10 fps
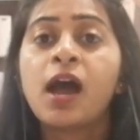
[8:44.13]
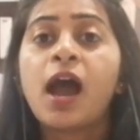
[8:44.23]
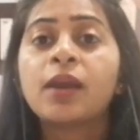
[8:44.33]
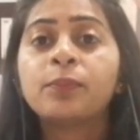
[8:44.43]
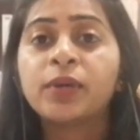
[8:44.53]

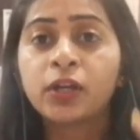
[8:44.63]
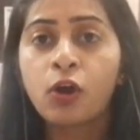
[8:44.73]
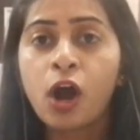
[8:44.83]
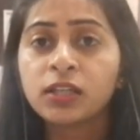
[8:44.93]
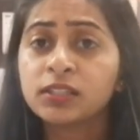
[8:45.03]
And
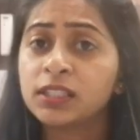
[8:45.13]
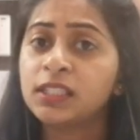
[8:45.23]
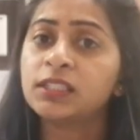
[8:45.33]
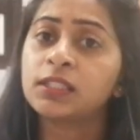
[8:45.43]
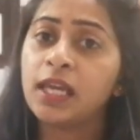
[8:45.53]
because
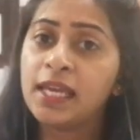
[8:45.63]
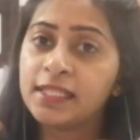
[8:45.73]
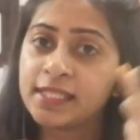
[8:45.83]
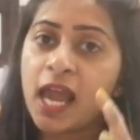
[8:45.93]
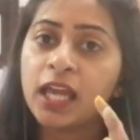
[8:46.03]
these
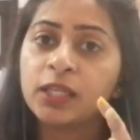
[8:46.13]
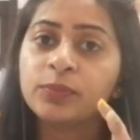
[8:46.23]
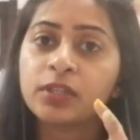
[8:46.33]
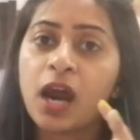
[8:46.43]
enzymes